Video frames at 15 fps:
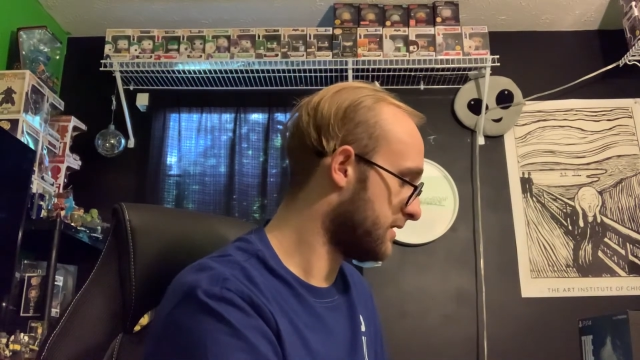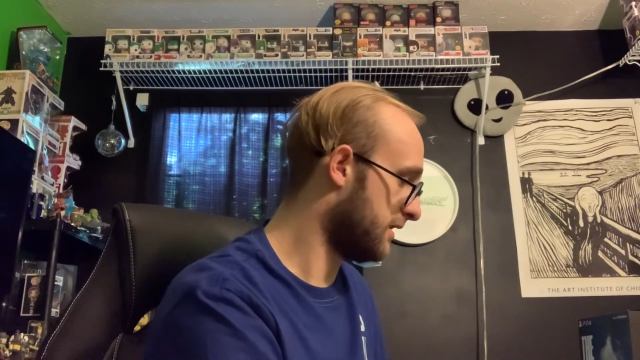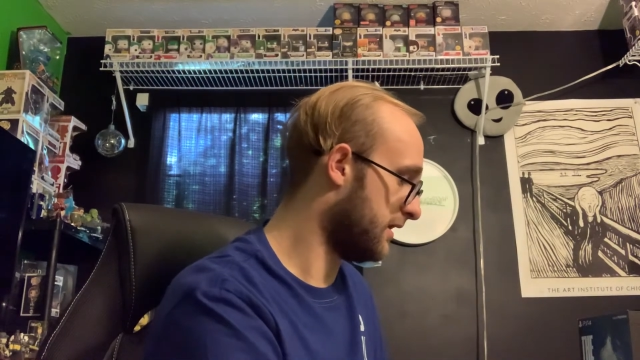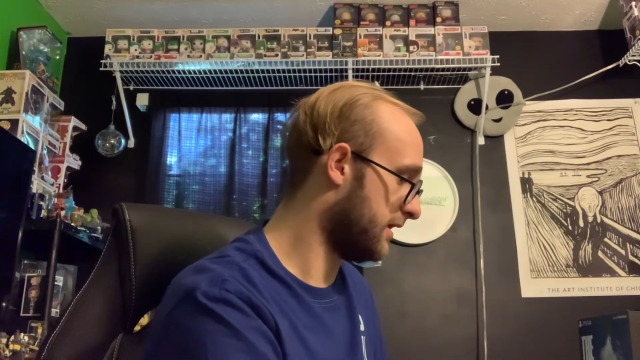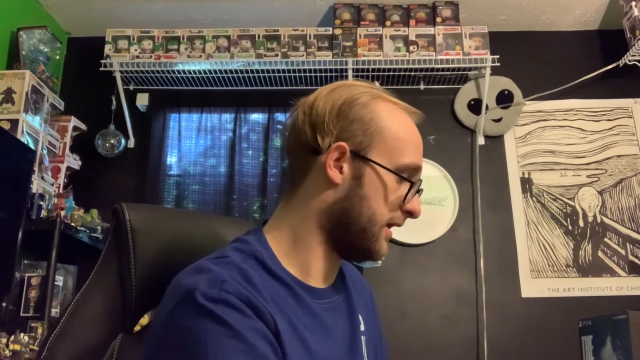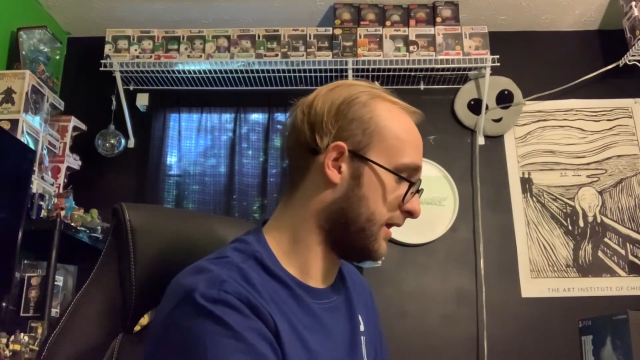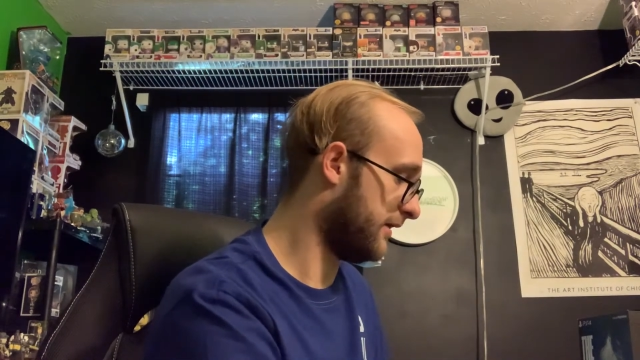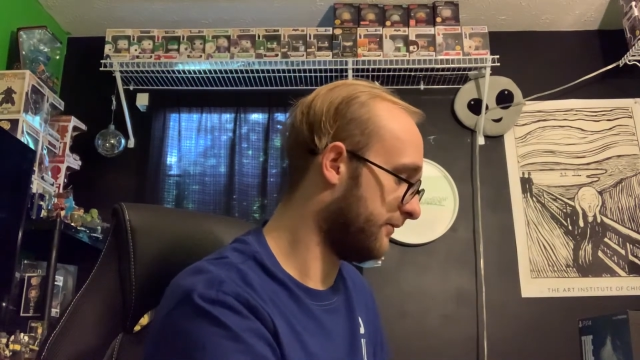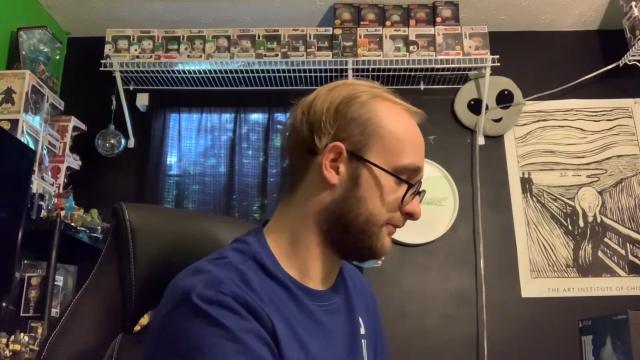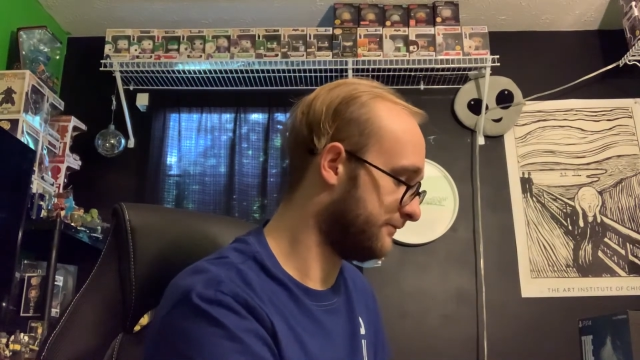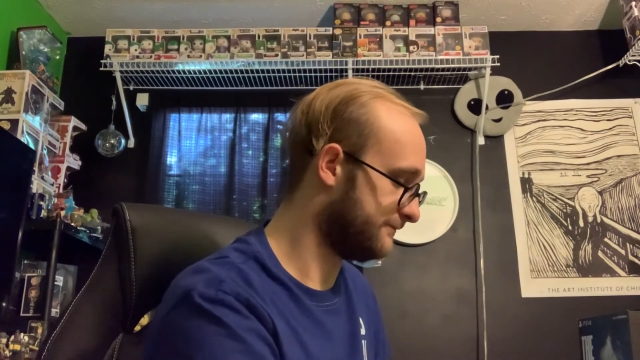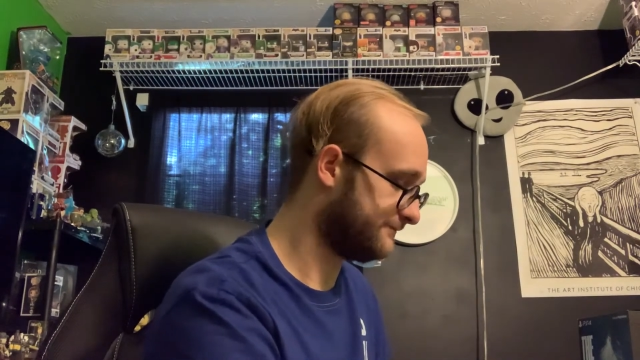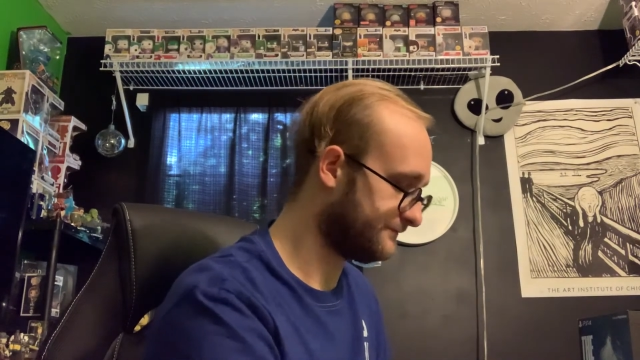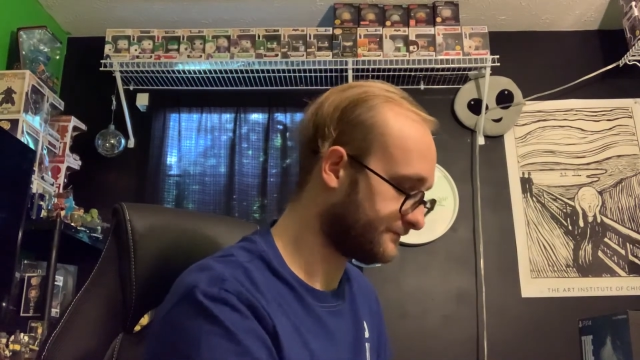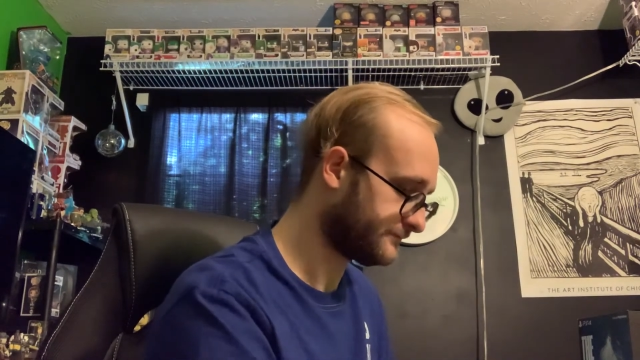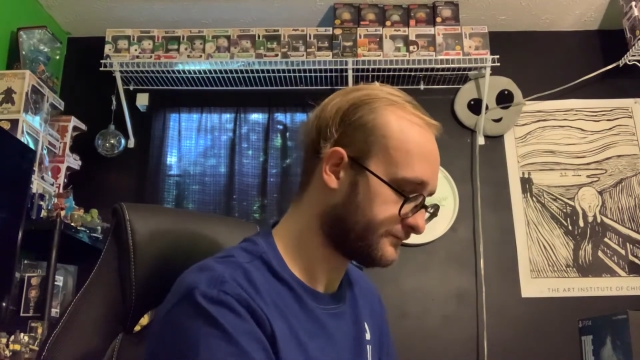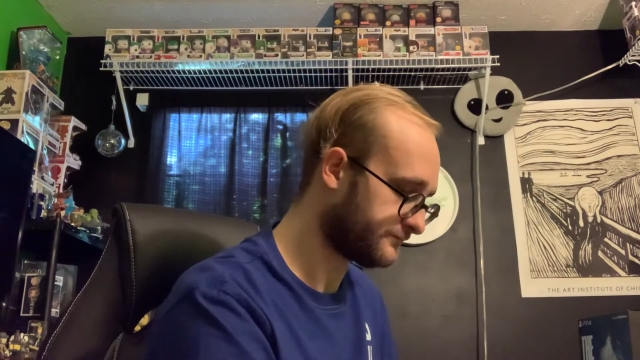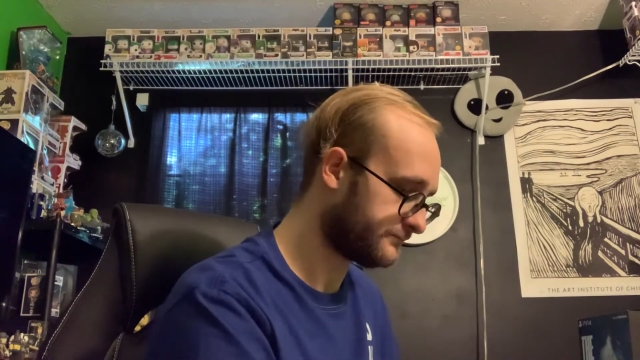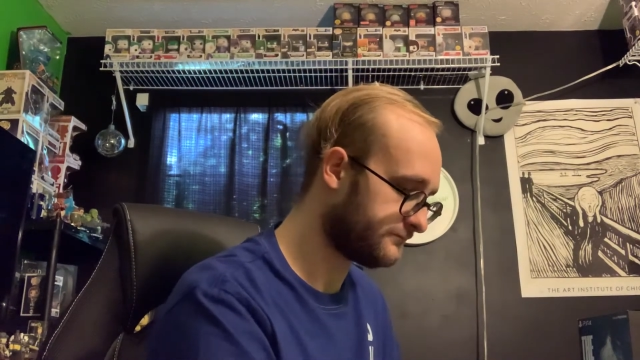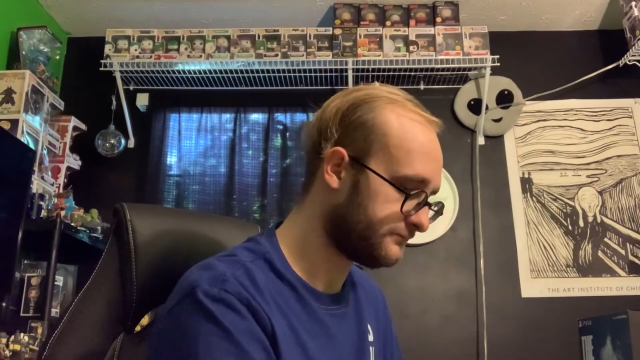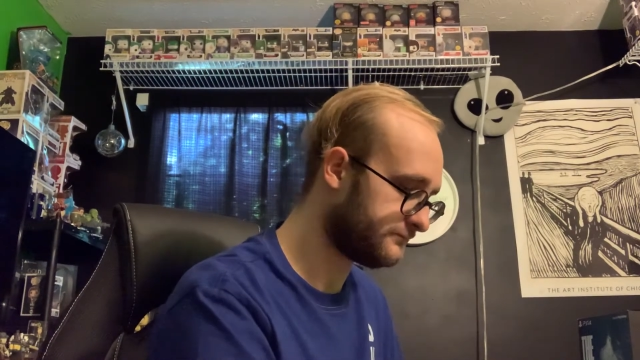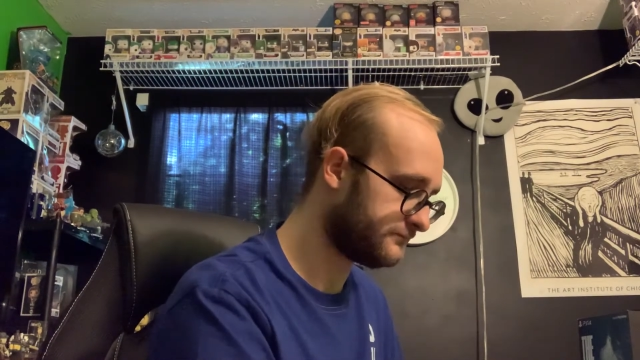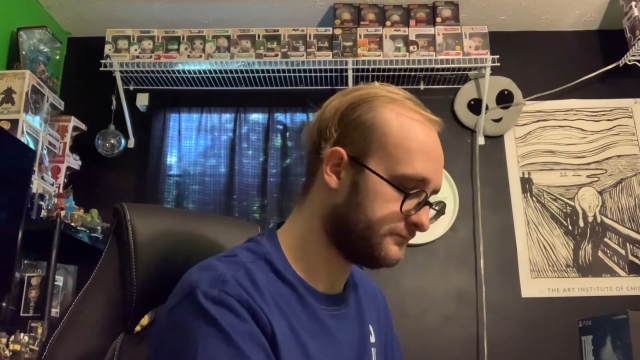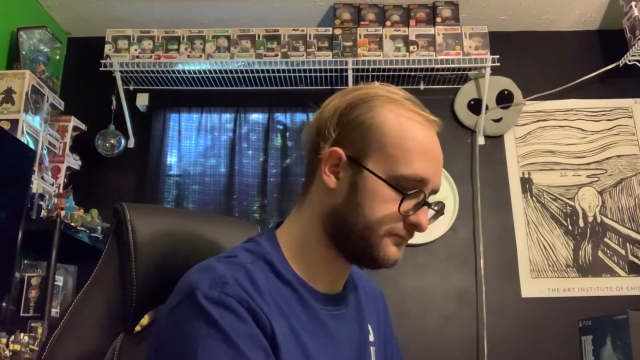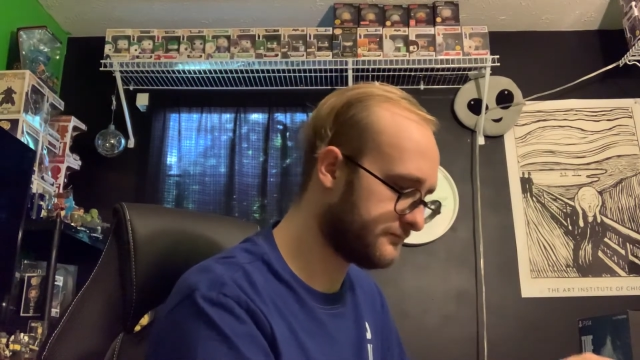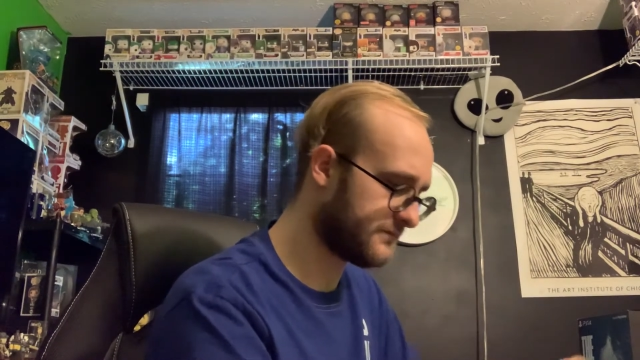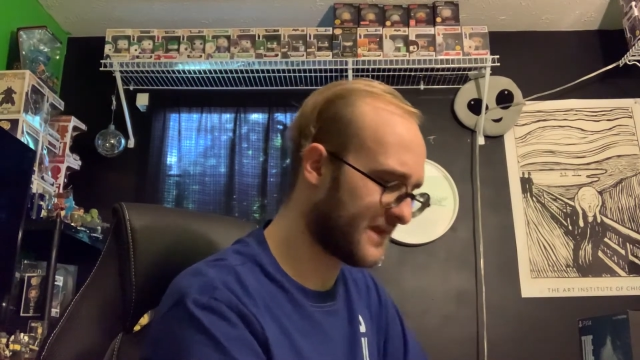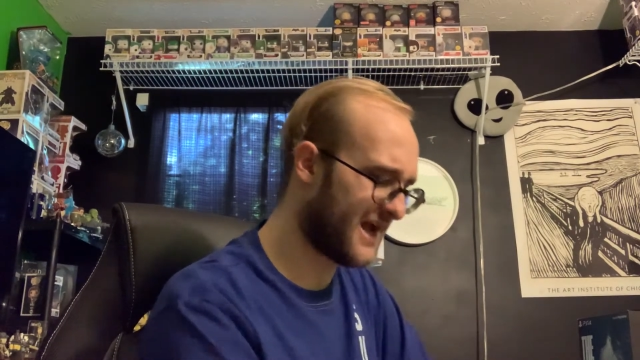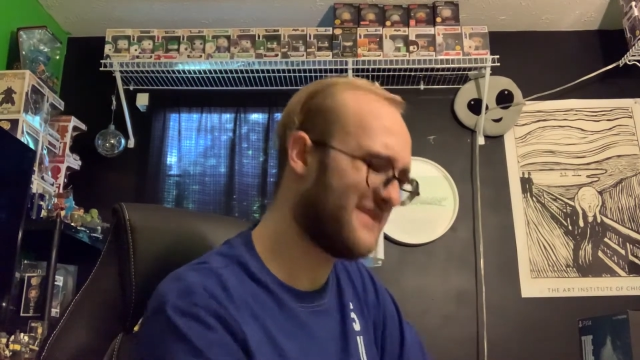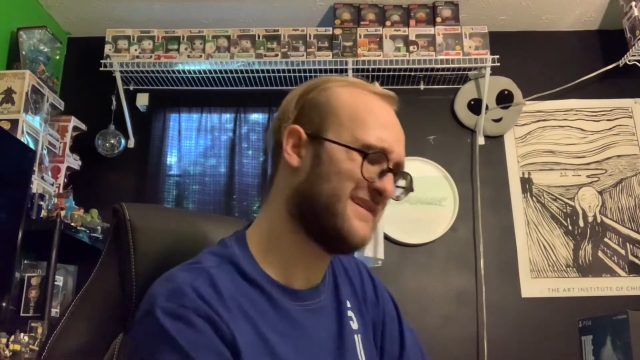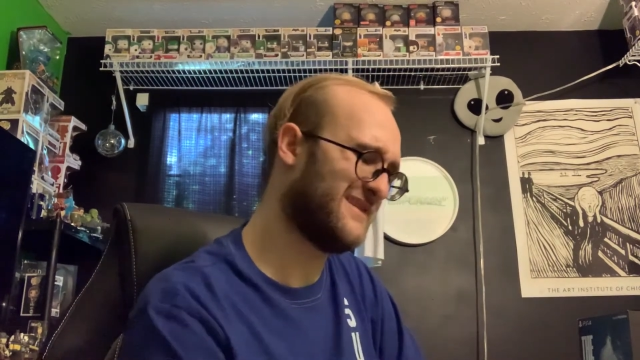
Um, I think